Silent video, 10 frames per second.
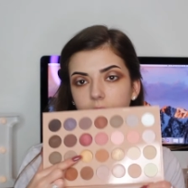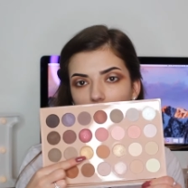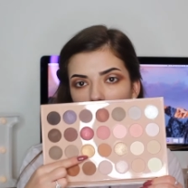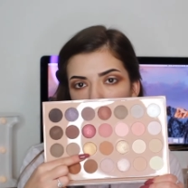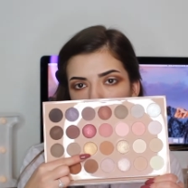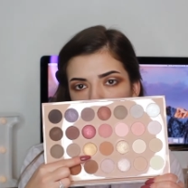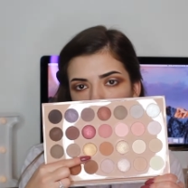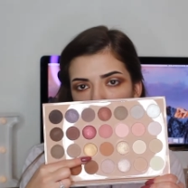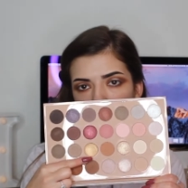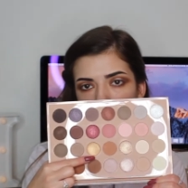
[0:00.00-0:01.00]
this goldy
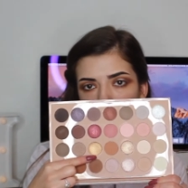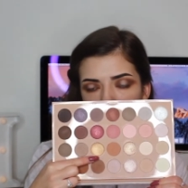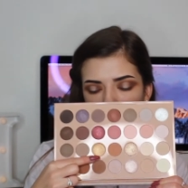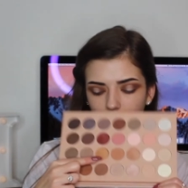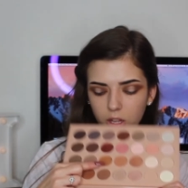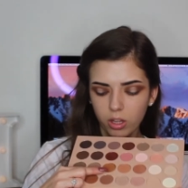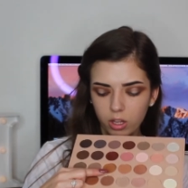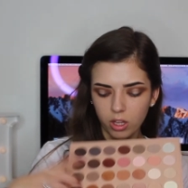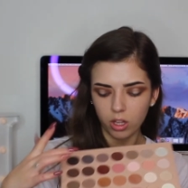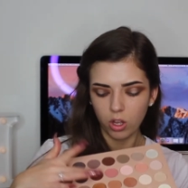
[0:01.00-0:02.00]
shade here,
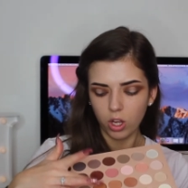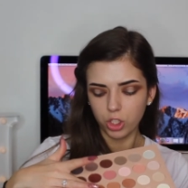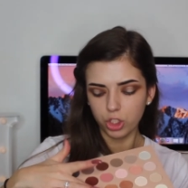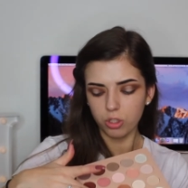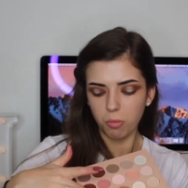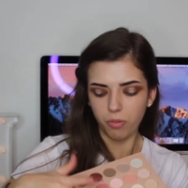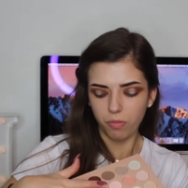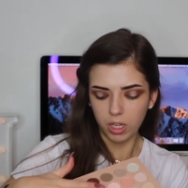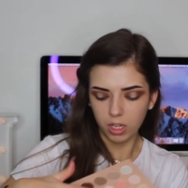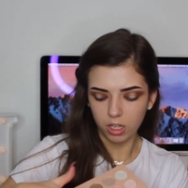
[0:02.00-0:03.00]
just on my
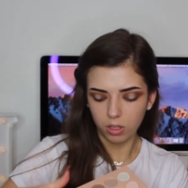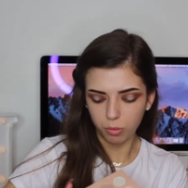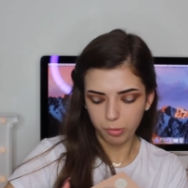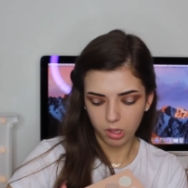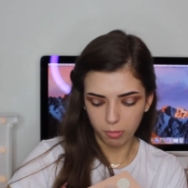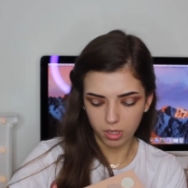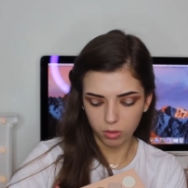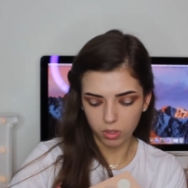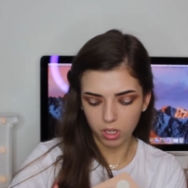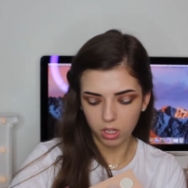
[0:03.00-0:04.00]
finger will be the
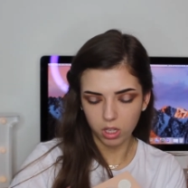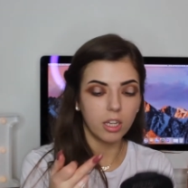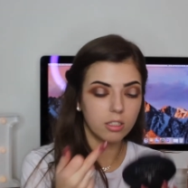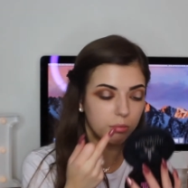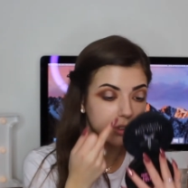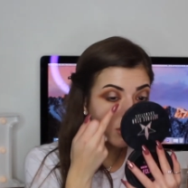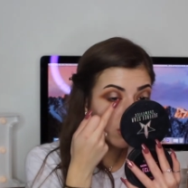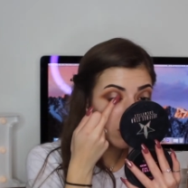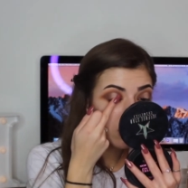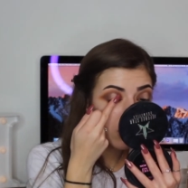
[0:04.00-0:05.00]
best way. so I'm just
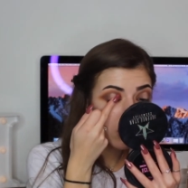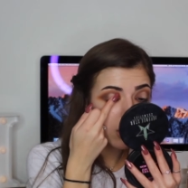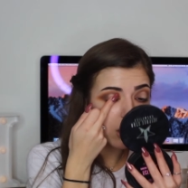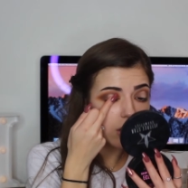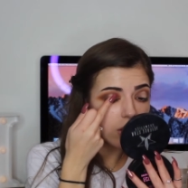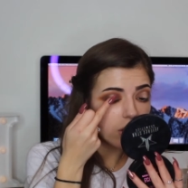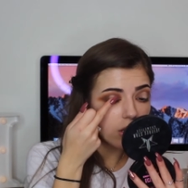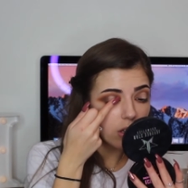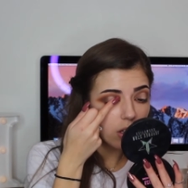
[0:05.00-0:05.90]
going to take that on